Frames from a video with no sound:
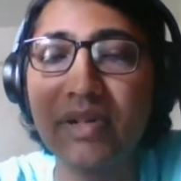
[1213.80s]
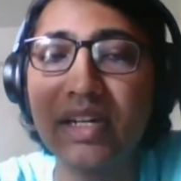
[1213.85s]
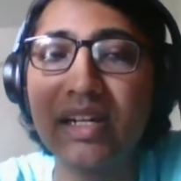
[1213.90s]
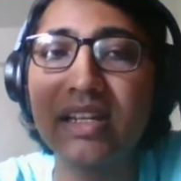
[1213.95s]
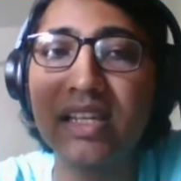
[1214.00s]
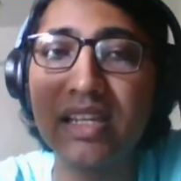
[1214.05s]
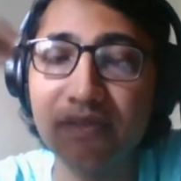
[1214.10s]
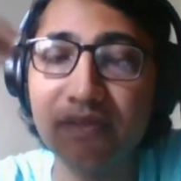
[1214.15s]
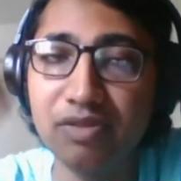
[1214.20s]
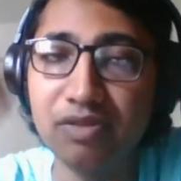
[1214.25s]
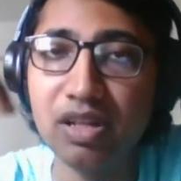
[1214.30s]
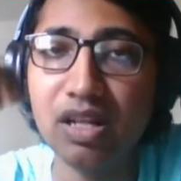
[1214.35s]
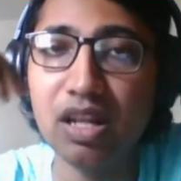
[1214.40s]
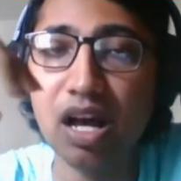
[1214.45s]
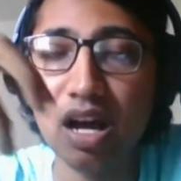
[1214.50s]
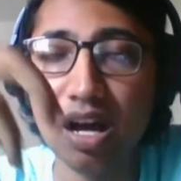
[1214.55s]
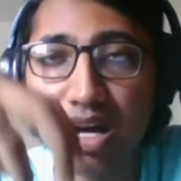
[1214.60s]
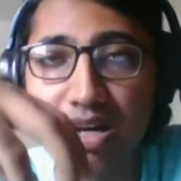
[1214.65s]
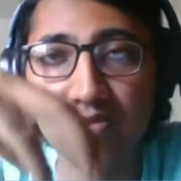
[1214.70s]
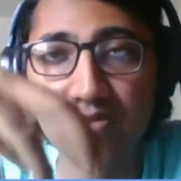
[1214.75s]
but given
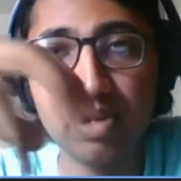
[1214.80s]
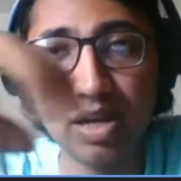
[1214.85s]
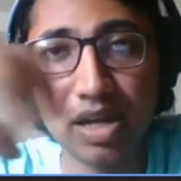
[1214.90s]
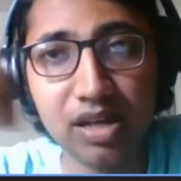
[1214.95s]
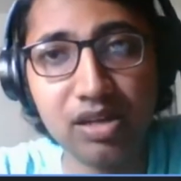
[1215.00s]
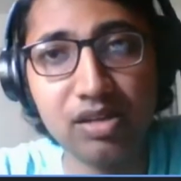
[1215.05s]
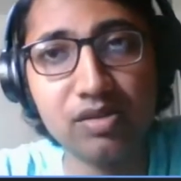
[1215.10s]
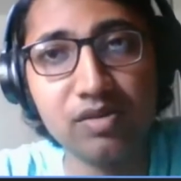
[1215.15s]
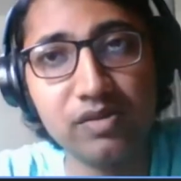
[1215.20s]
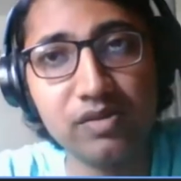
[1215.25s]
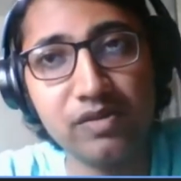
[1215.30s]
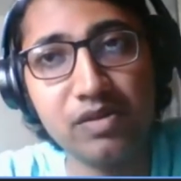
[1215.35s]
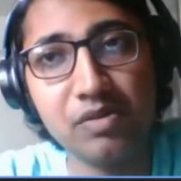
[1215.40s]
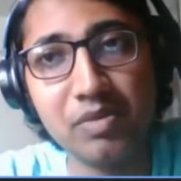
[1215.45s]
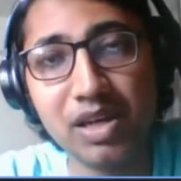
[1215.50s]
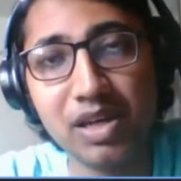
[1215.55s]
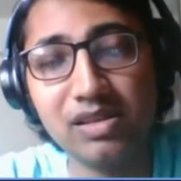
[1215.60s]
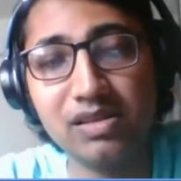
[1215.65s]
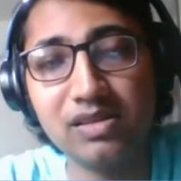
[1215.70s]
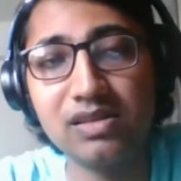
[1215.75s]
our backgrounds
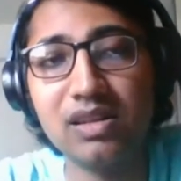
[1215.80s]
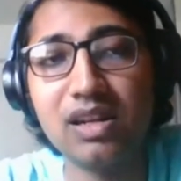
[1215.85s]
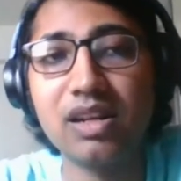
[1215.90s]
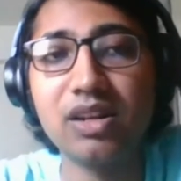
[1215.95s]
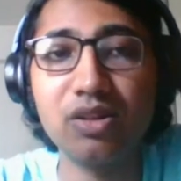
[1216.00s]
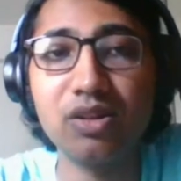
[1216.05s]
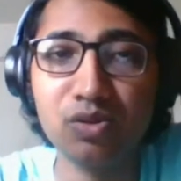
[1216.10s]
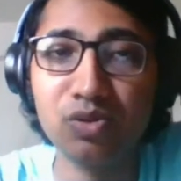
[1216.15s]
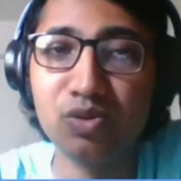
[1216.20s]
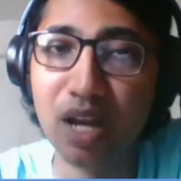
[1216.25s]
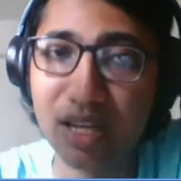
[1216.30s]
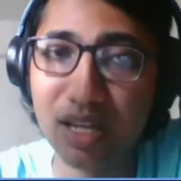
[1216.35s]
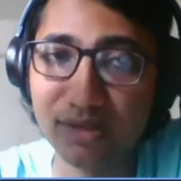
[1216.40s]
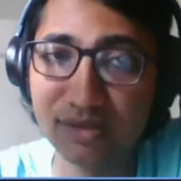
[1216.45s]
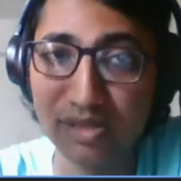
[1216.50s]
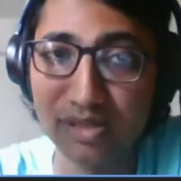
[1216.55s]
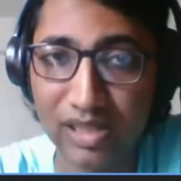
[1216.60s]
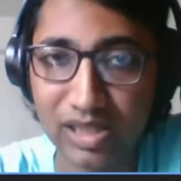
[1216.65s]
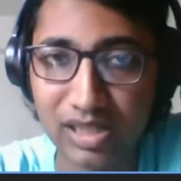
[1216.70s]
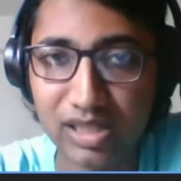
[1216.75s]
from IISER, I do
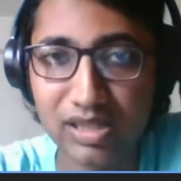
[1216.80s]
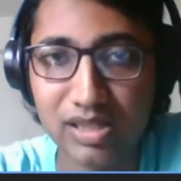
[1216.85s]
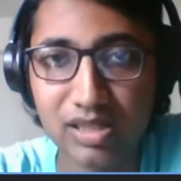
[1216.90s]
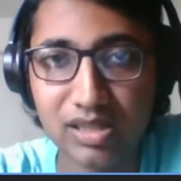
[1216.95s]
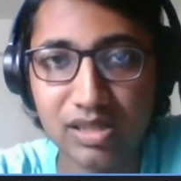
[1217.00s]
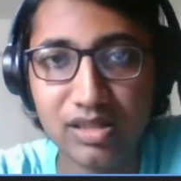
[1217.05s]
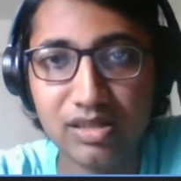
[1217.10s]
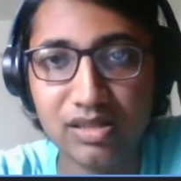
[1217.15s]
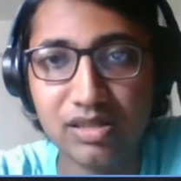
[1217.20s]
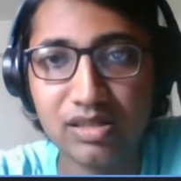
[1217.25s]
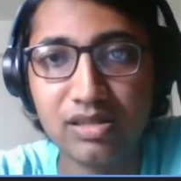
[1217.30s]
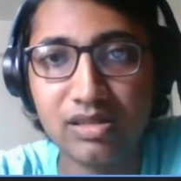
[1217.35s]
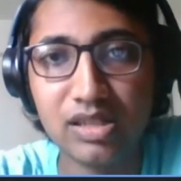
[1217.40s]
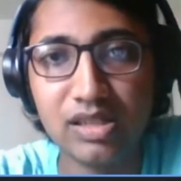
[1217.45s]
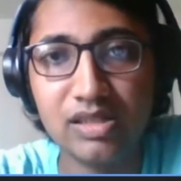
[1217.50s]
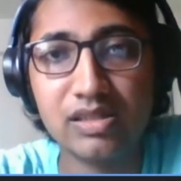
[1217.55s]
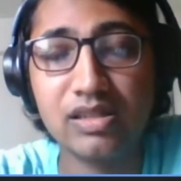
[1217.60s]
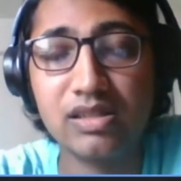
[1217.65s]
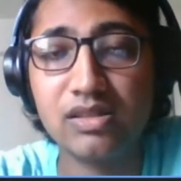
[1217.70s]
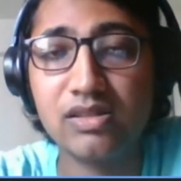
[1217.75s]
actually think that there is a
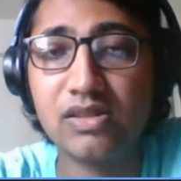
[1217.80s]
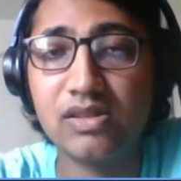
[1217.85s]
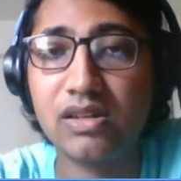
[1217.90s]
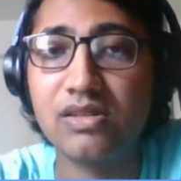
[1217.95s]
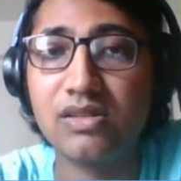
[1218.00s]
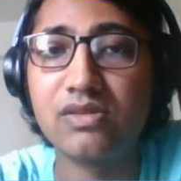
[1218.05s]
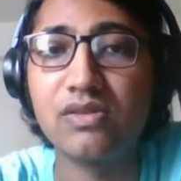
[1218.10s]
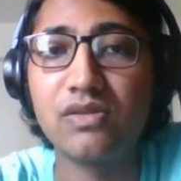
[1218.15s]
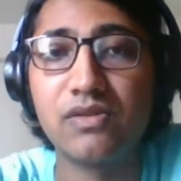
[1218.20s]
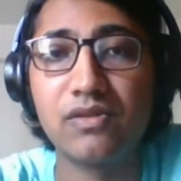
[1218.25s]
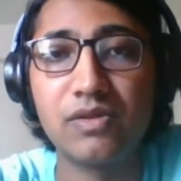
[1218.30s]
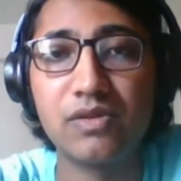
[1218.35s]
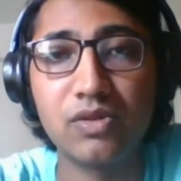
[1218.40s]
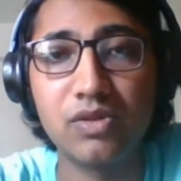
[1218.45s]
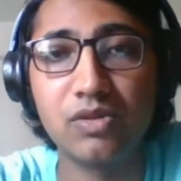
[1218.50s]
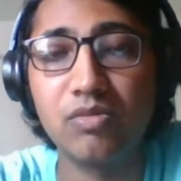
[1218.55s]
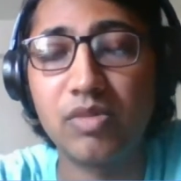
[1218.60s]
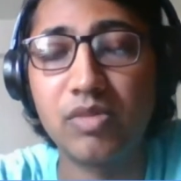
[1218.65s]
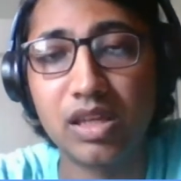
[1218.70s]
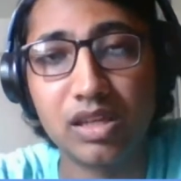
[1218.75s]
decent chance of
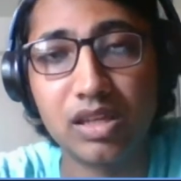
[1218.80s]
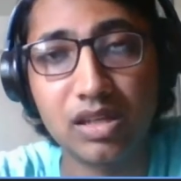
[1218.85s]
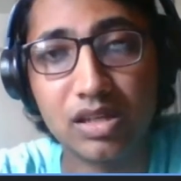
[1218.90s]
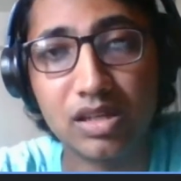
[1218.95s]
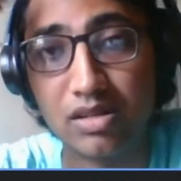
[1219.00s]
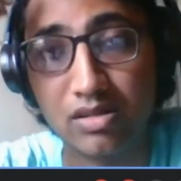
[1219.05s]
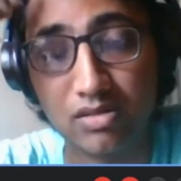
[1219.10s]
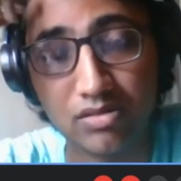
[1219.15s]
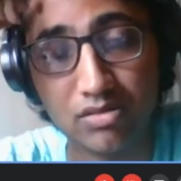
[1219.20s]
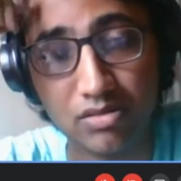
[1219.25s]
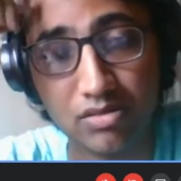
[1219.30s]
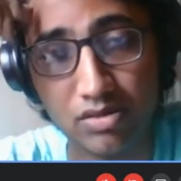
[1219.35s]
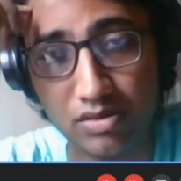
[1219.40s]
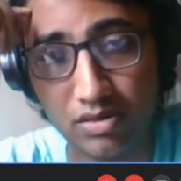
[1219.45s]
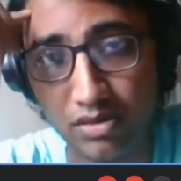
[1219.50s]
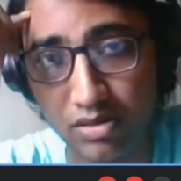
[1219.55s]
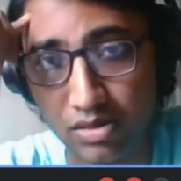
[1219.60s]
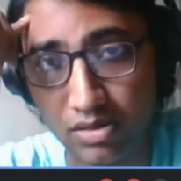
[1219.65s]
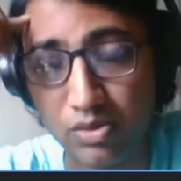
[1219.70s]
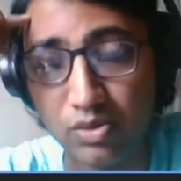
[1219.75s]
making it
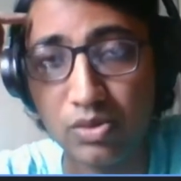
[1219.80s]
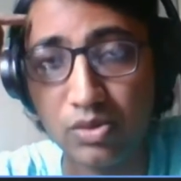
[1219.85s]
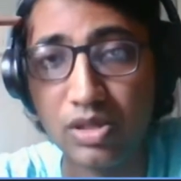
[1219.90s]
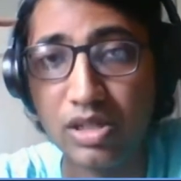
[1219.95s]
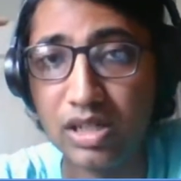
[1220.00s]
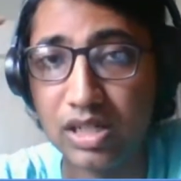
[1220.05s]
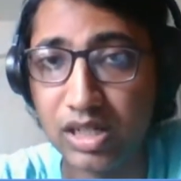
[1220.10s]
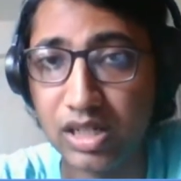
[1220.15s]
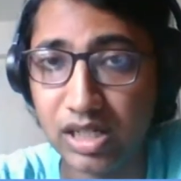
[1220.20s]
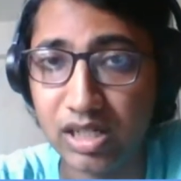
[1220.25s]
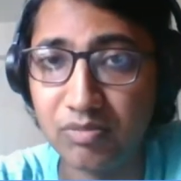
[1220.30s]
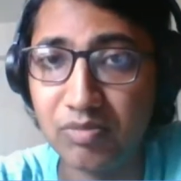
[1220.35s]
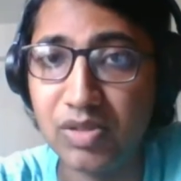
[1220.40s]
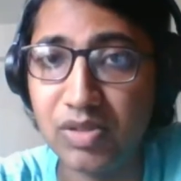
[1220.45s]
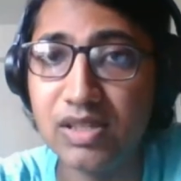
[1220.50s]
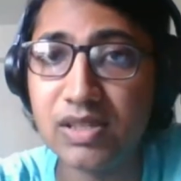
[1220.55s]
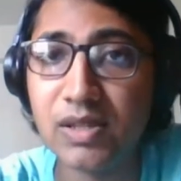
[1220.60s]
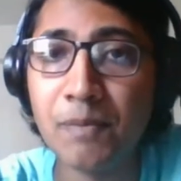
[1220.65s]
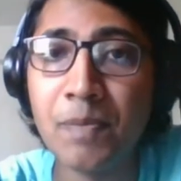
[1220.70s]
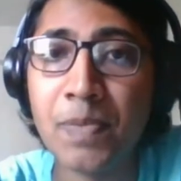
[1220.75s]
through in
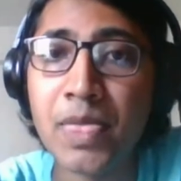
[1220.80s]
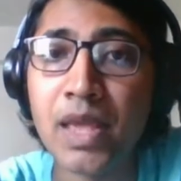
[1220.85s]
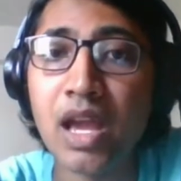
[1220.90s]
DTPs.